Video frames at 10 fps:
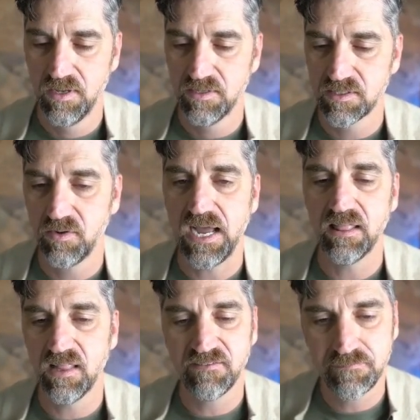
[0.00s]
So I
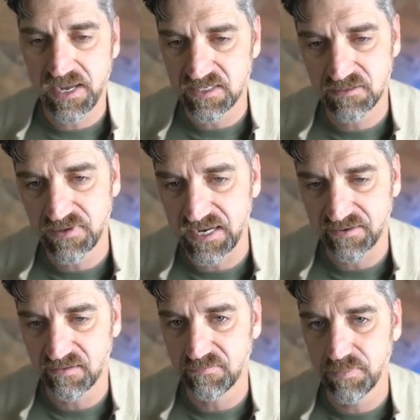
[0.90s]
love massive
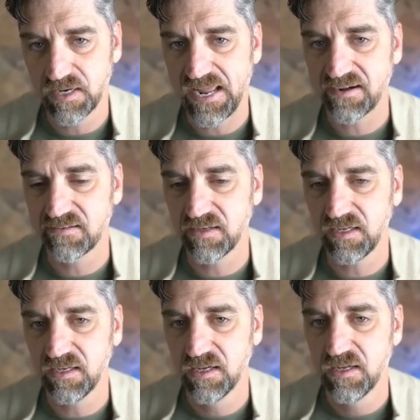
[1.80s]
action, but
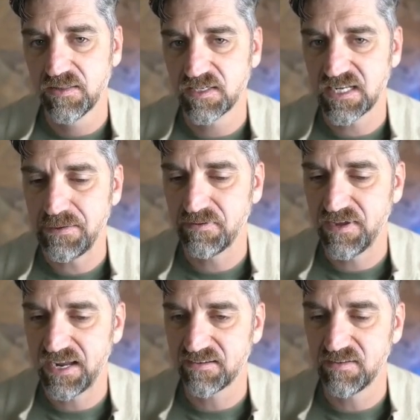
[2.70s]
actually the type of
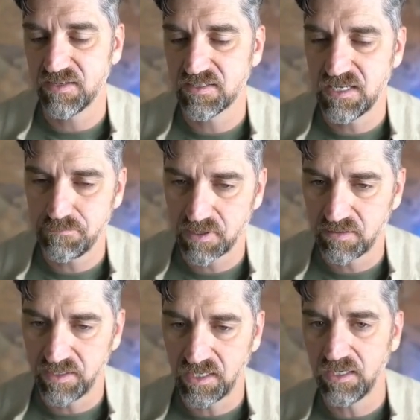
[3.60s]
action that
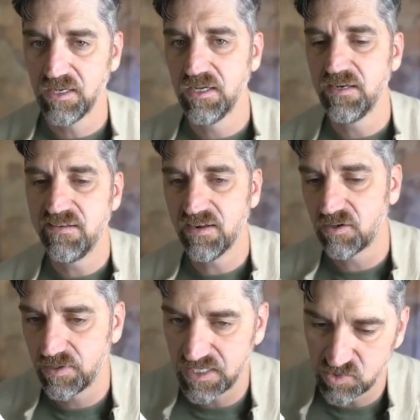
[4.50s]
typically
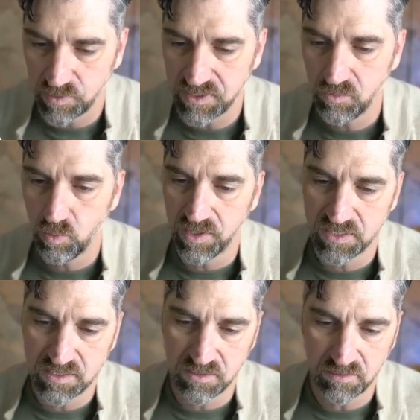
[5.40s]
generates what you want it
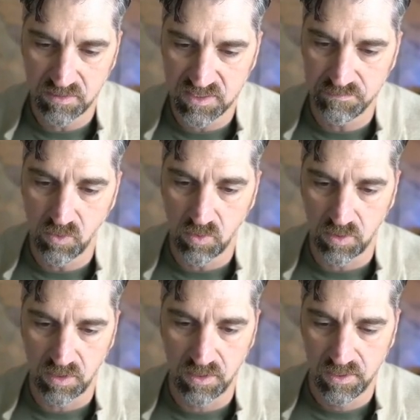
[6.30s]
to looks
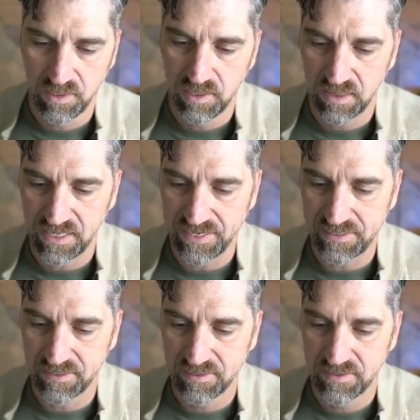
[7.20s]
more
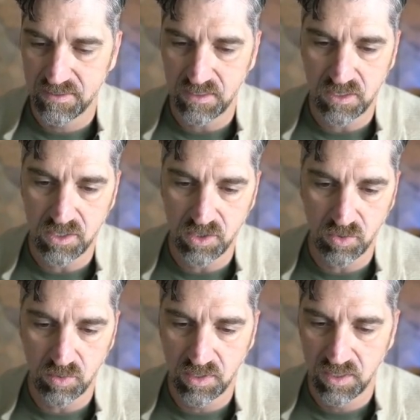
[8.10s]
like
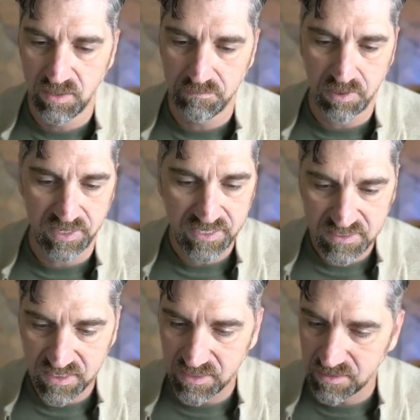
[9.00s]
you
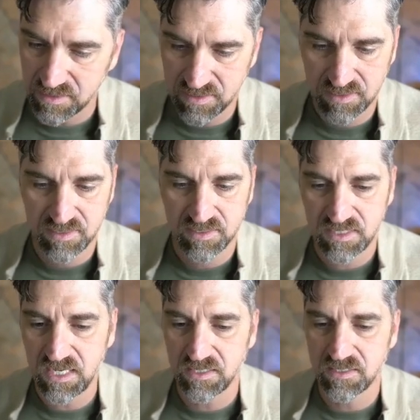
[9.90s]
planting
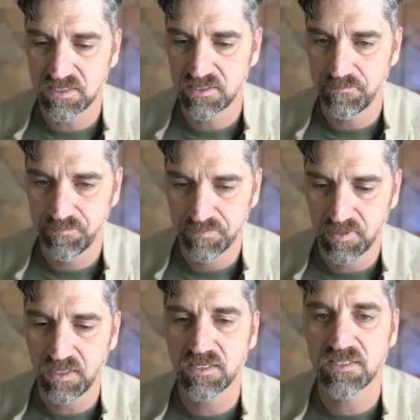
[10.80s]
seeds.
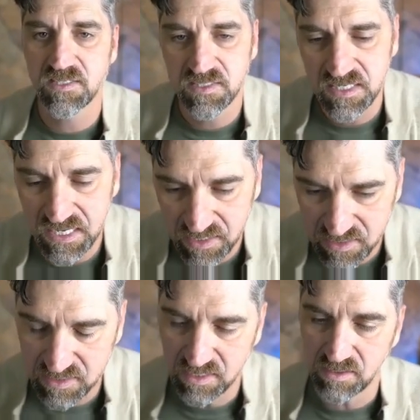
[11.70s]
It is
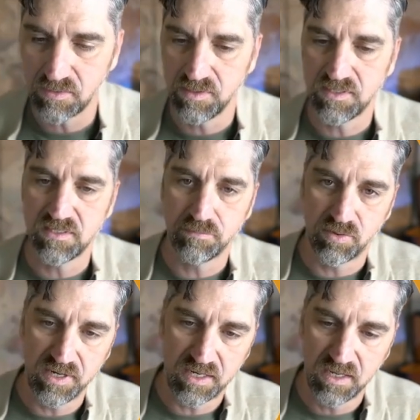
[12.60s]
seeds that are going to
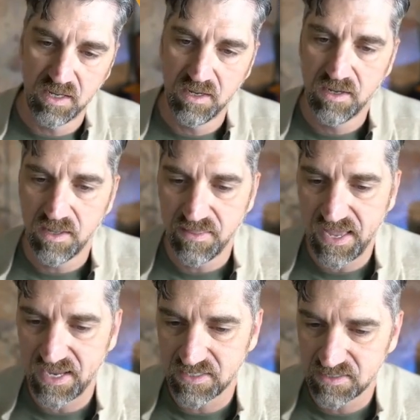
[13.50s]
bring
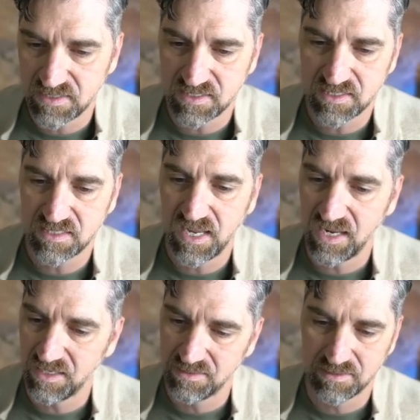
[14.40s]
that
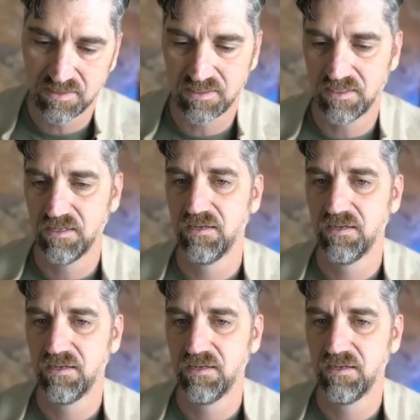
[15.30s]
sustained